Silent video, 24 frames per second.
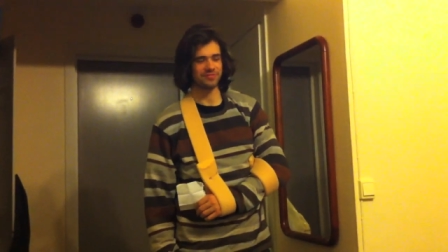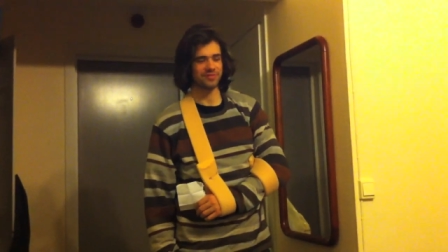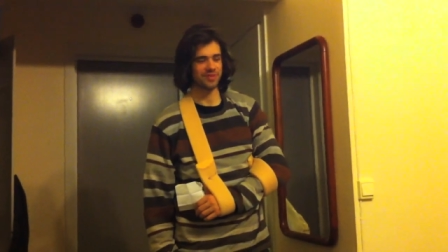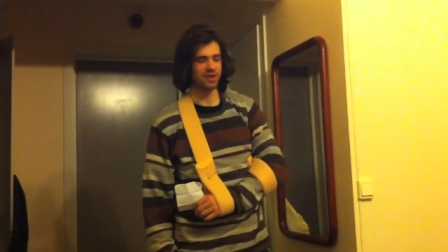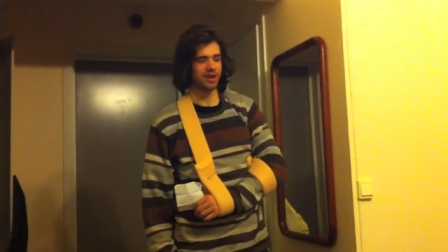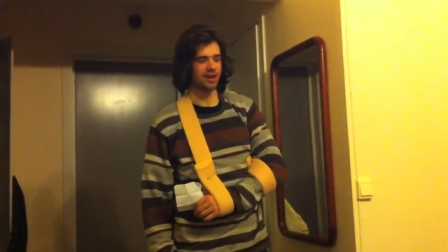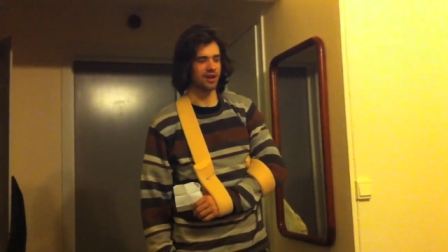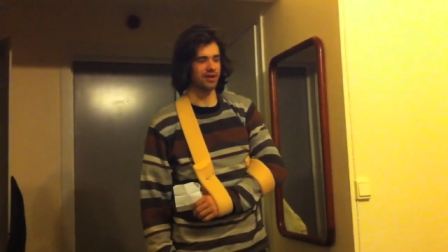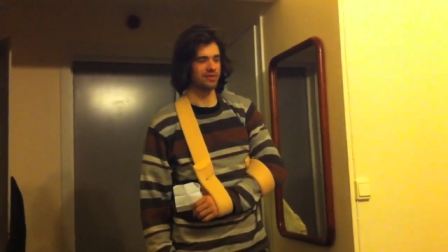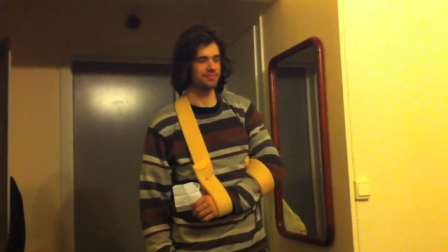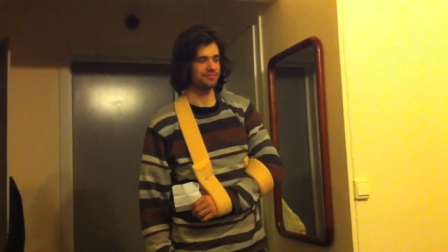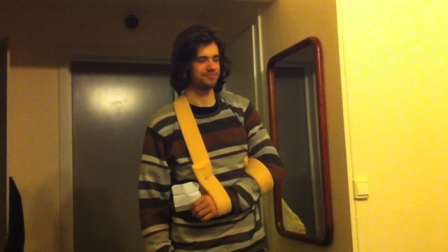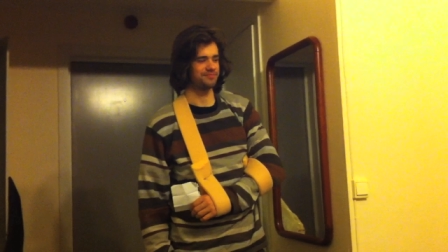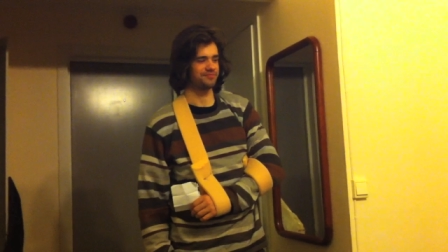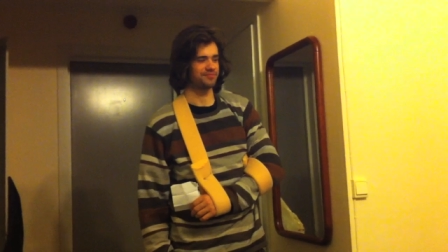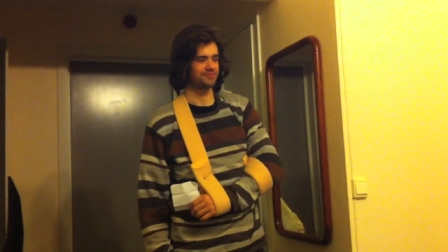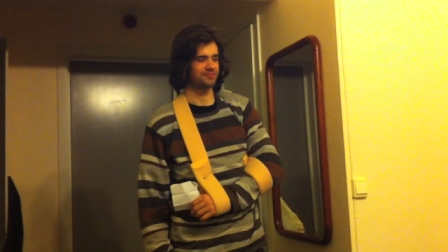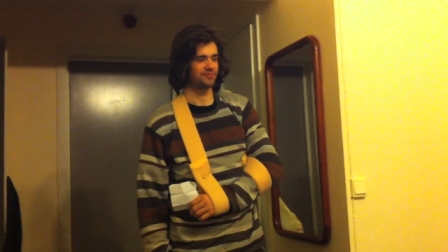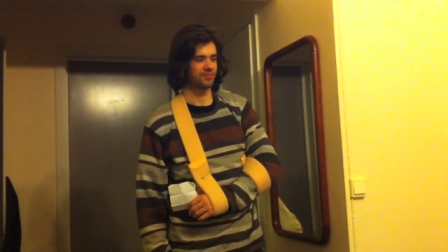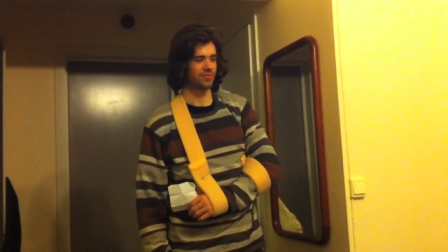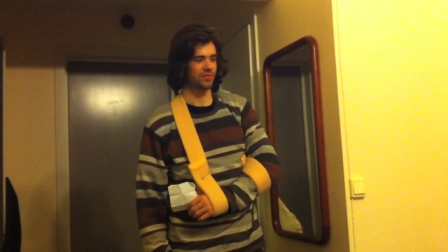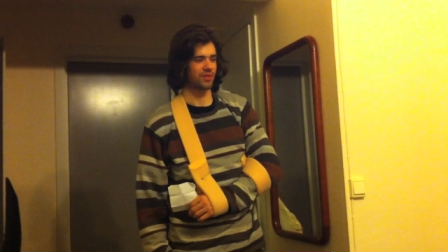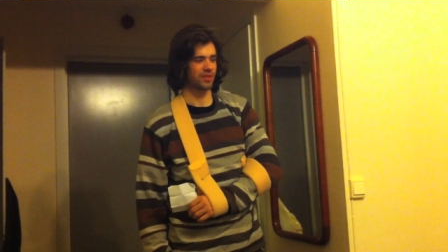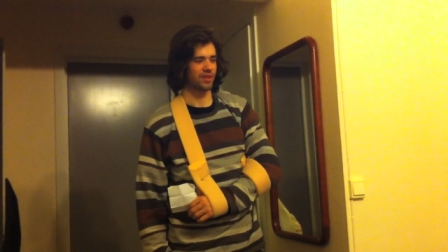Yeah,
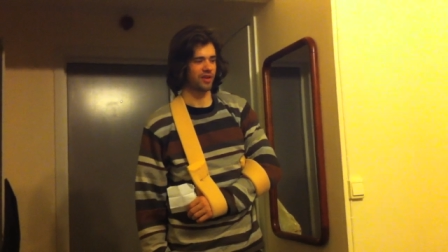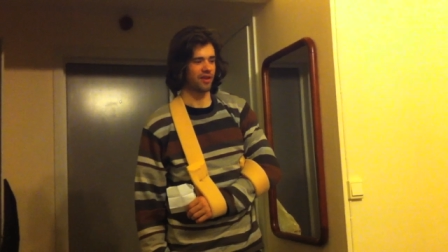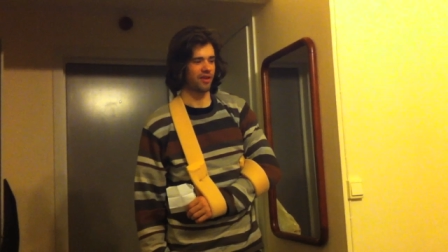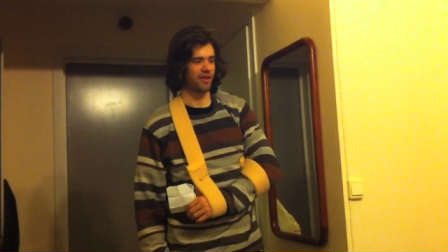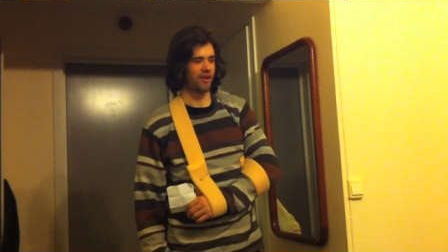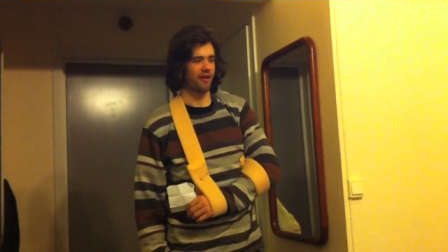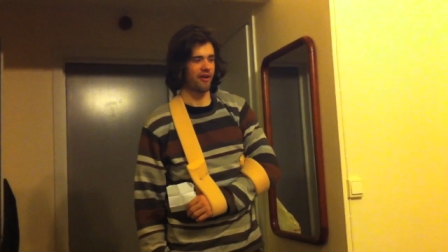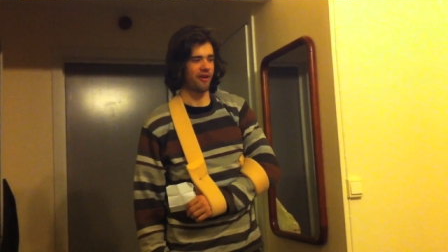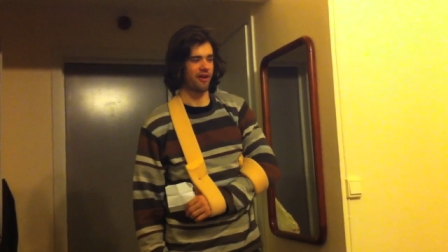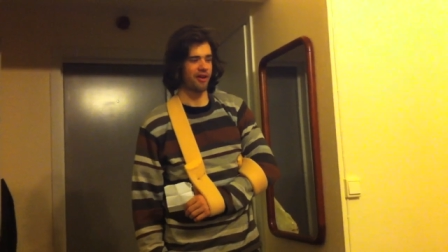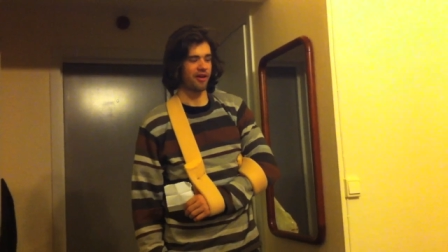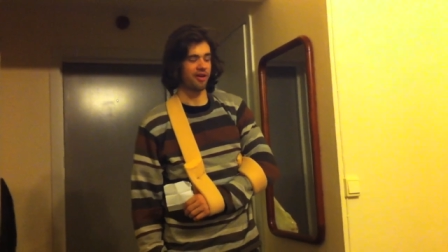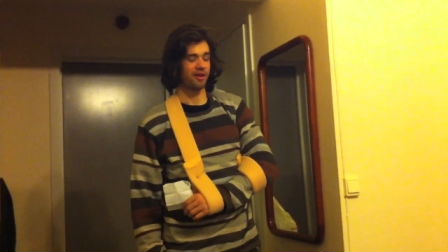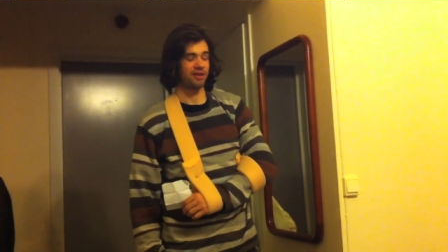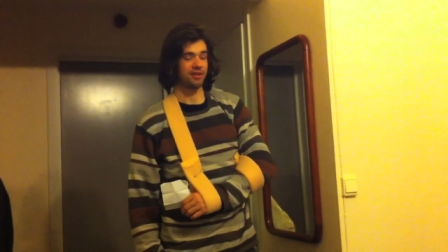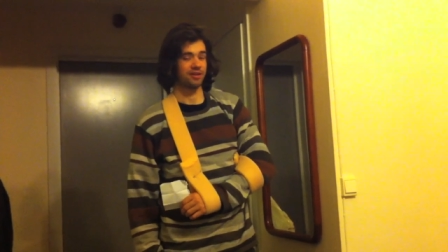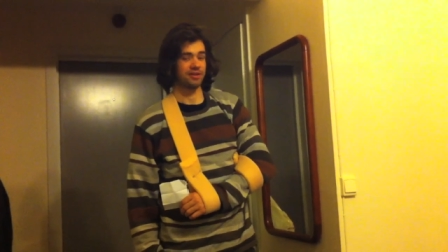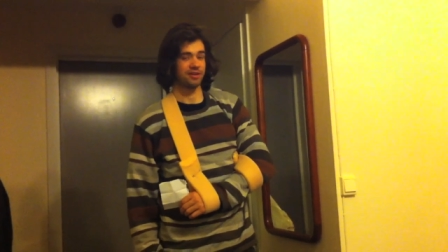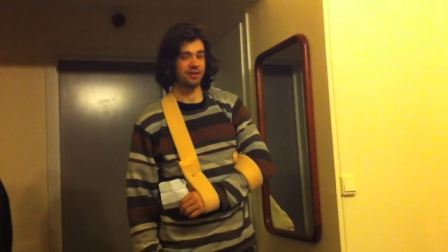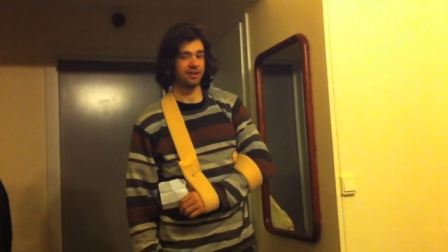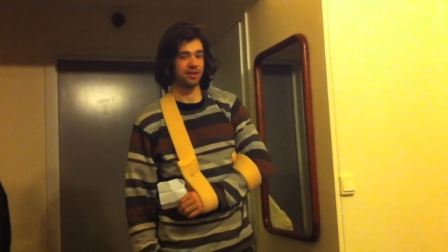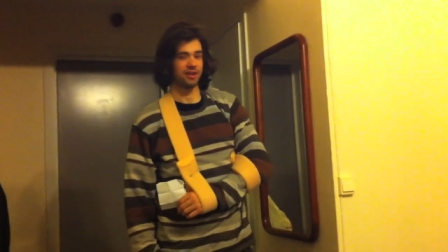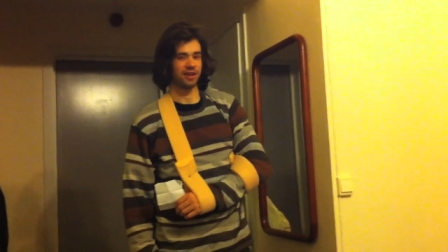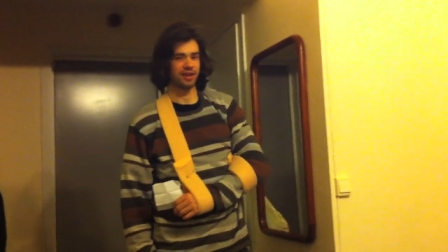broken wing.
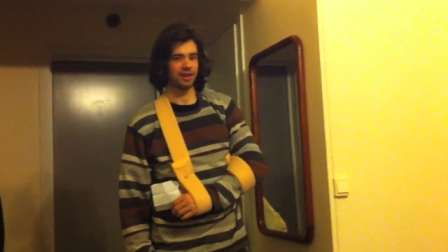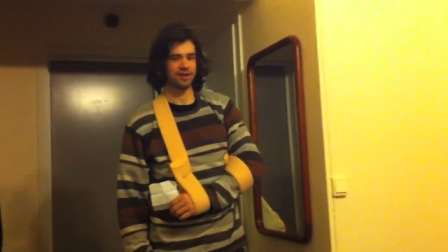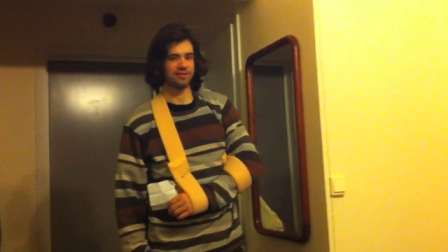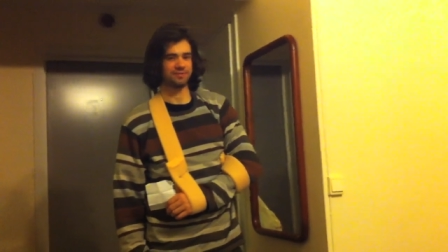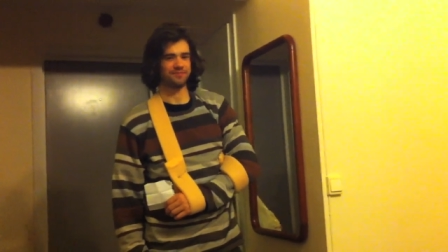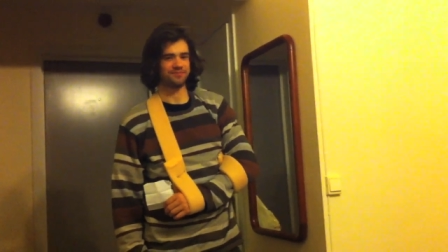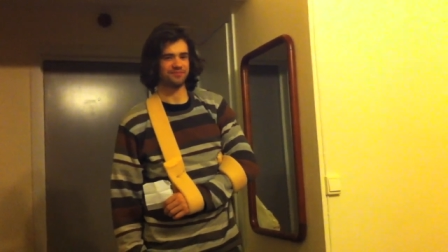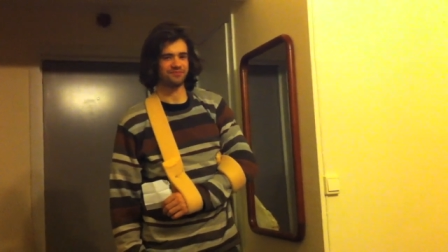Yeah.